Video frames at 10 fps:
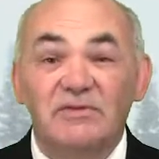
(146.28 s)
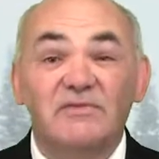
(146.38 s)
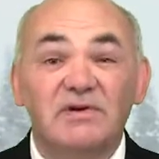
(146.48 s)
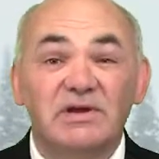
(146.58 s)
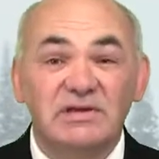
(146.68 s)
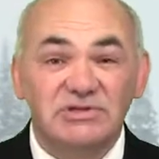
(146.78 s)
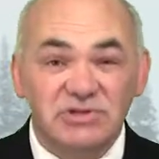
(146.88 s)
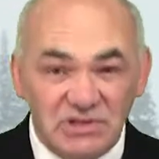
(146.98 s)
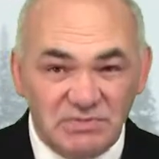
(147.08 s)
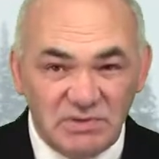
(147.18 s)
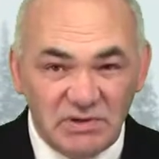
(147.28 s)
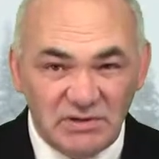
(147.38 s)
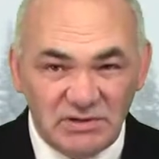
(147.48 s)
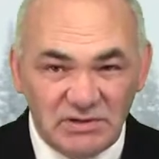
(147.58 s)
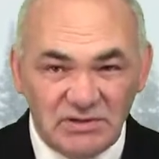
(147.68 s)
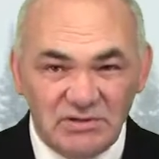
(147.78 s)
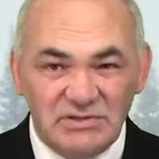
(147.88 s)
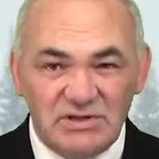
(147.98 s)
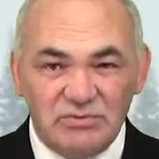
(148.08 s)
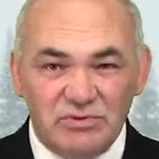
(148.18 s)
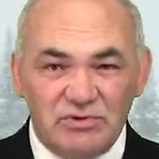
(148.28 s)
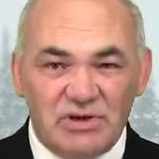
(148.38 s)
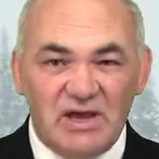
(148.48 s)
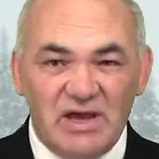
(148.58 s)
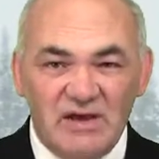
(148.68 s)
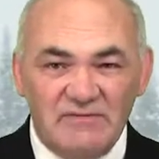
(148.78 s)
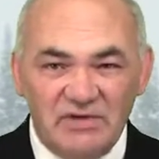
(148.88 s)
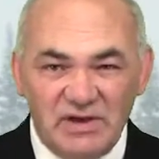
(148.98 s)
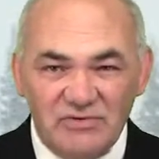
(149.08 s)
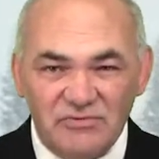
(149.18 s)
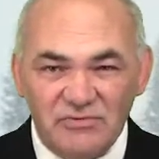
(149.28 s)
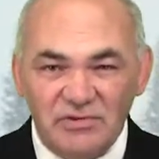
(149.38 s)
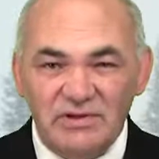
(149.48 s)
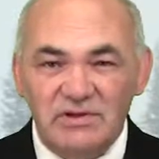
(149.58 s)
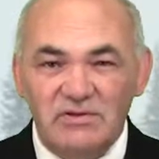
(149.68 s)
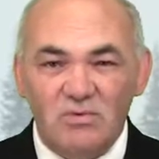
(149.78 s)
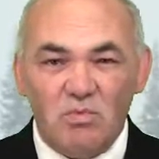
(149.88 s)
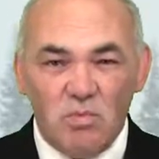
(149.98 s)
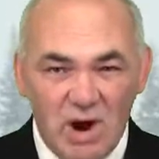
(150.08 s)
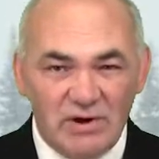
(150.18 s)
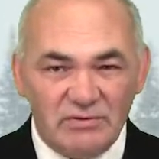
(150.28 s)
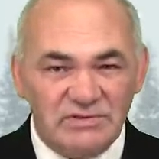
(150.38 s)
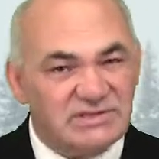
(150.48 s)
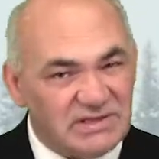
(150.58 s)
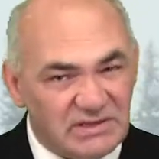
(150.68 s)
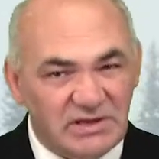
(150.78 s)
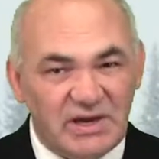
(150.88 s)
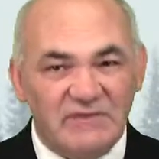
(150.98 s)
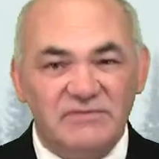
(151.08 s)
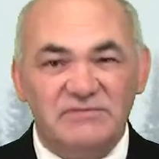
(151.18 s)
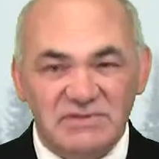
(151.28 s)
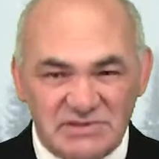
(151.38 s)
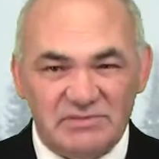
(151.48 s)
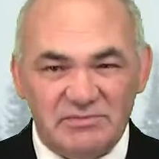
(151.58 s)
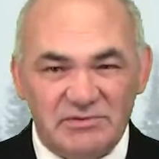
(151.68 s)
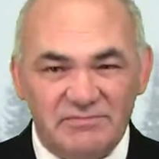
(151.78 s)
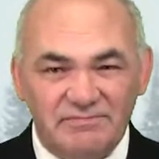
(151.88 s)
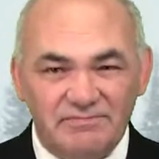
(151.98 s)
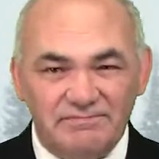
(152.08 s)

the fun has just begun, and it looks like we're going to have a really wild second half of December.